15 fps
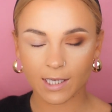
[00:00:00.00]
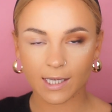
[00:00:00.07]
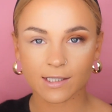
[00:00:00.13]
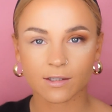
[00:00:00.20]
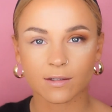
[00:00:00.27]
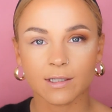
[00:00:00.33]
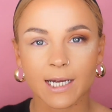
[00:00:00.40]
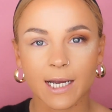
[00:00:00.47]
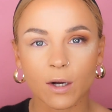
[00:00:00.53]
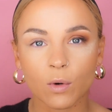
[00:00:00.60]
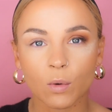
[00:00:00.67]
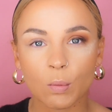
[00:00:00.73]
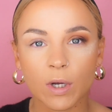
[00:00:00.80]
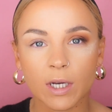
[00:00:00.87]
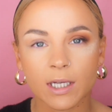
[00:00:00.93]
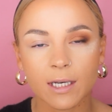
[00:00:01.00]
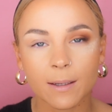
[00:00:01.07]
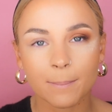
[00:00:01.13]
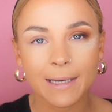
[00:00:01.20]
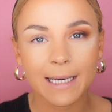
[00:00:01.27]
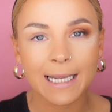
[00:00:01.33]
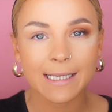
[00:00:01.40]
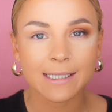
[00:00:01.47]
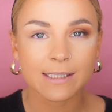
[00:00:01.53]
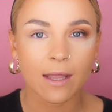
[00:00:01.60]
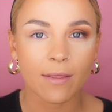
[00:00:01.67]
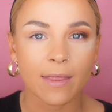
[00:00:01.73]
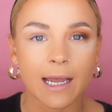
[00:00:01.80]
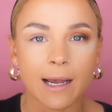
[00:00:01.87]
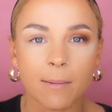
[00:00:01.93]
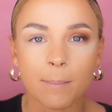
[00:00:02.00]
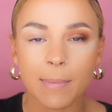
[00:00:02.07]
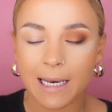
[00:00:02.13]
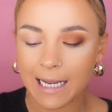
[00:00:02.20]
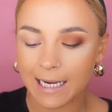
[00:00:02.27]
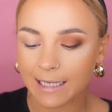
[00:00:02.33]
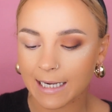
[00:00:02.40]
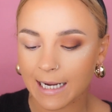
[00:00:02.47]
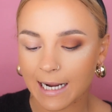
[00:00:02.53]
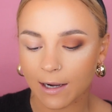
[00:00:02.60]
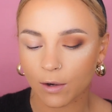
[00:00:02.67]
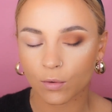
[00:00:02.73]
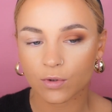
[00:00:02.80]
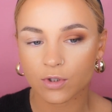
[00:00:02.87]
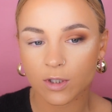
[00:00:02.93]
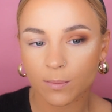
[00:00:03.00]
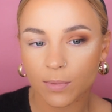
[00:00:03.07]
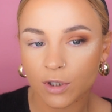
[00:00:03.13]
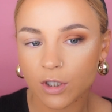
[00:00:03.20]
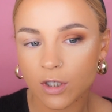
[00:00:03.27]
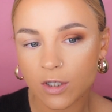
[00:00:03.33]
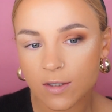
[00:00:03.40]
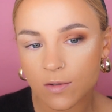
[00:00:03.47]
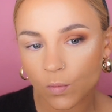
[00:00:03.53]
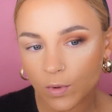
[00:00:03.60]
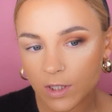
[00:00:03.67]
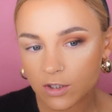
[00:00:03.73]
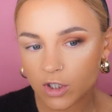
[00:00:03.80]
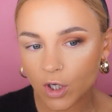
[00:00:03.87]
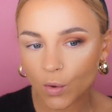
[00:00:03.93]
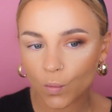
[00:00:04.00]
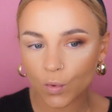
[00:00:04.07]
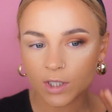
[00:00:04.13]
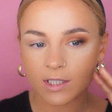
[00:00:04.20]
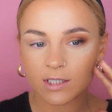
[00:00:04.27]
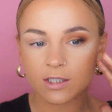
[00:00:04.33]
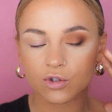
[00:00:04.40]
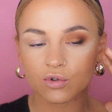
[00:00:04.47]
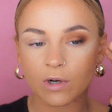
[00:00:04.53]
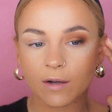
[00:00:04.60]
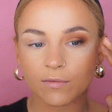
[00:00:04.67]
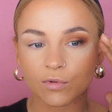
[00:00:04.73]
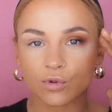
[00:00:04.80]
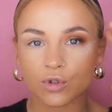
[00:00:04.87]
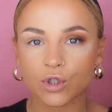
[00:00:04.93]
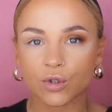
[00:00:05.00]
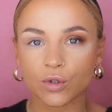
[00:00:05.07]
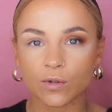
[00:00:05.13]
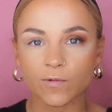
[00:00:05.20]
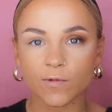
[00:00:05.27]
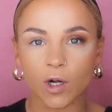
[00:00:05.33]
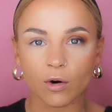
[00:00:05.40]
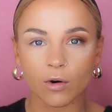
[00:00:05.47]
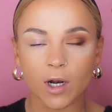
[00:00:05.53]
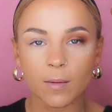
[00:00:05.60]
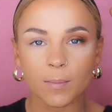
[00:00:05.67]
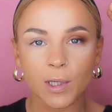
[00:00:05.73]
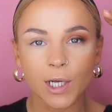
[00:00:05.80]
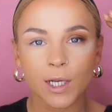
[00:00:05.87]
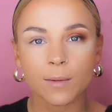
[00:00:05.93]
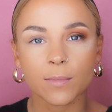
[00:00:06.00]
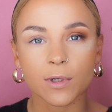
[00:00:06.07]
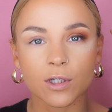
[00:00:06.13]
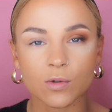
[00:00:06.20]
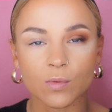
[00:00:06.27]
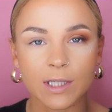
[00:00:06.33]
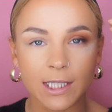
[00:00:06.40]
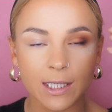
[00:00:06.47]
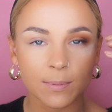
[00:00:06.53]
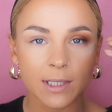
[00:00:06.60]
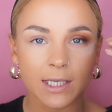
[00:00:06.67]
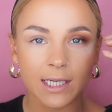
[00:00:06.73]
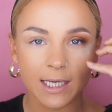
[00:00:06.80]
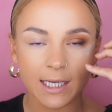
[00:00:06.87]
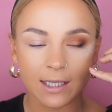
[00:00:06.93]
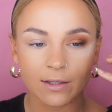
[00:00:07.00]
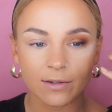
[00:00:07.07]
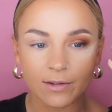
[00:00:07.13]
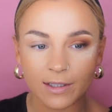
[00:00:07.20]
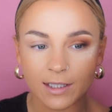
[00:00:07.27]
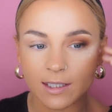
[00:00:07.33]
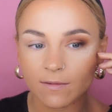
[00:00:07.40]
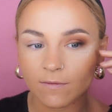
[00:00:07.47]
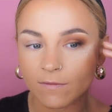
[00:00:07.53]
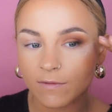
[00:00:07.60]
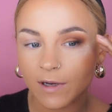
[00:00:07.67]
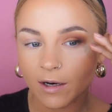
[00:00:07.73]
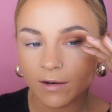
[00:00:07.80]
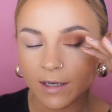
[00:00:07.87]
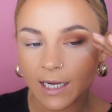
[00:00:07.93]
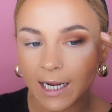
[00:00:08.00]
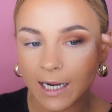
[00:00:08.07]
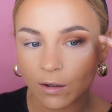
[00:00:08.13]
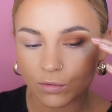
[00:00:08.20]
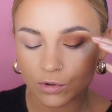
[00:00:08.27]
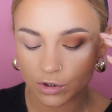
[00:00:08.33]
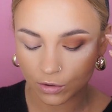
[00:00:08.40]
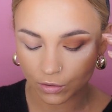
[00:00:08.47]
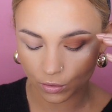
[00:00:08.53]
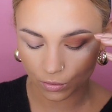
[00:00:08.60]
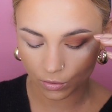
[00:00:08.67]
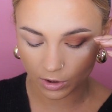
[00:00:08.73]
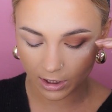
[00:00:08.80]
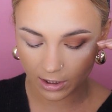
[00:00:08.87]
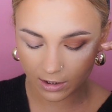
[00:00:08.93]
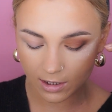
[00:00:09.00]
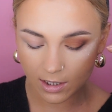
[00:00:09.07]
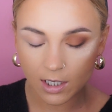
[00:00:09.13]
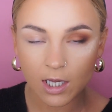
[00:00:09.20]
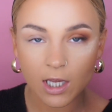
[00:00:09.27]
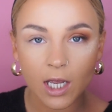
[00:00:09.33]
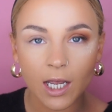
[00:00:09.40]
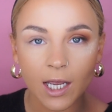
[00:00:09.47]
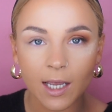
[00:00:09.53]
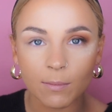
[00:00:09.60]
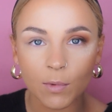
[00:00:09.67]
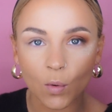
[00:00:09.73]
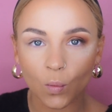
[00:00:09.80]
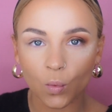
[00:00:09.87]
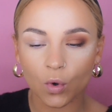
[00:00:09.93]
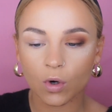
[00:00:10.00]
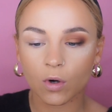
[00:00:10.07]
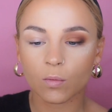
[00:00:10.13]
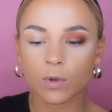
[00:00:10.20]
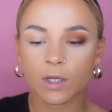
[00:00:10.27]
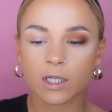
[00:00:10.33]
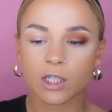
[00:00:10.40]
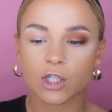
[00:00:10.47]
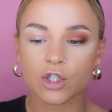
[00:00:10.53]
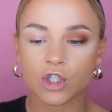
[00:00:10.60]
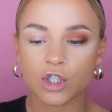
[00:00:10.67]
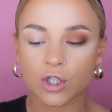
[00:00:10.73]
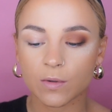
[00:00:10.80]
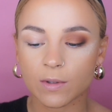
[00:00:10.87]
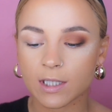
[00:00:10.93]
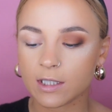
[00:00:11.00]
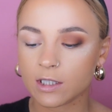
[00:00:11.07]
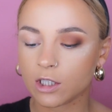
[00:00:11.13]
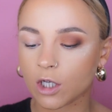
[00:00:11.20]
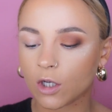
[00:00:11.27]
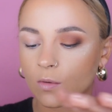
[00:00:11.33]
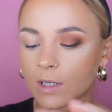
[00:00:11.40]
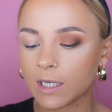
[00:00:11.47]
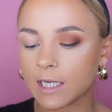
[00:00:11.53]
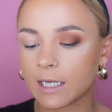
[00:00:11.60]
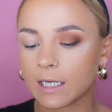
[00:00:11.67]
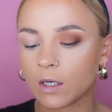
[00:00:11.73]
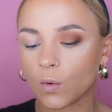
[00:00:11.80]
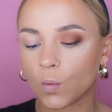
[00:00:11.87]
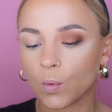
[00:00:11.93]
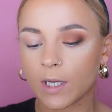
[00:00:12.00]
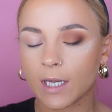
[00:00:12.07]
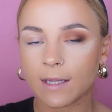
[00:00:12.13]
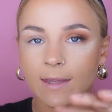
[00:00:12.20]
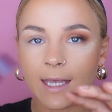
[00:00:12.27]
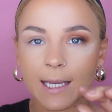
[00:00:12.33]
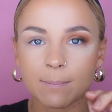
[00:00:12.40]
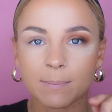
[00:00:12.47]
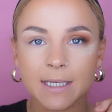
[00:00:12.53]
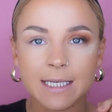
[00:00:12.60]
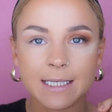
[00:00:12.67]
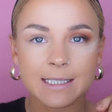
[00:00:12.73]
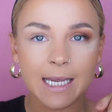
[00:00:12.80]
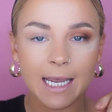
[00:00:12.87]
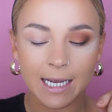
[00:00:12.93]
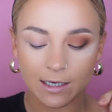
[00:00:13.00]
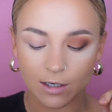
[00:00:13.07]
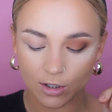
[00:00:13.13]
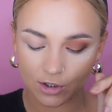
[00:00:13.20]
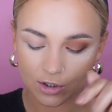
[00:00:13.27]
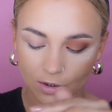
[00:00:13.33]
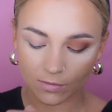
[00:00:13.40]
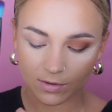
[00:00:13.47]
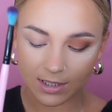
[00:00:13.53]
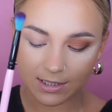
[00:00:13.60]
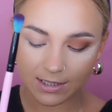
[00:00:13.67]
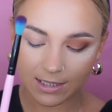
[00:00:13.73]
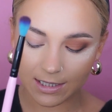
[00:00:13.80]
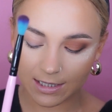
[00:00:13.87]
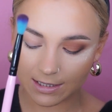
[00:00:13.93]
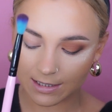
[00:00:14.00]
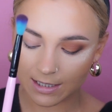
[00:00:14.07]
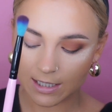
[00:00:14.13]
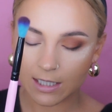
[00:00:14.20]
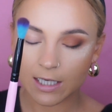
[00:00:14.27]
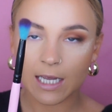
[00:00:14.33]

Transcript: Okay, so now we're going to blend that black out. So because we don't want it to travel too far up, because we're keeping it in the very outer corner, what we're going to do is go in with a B10. So this is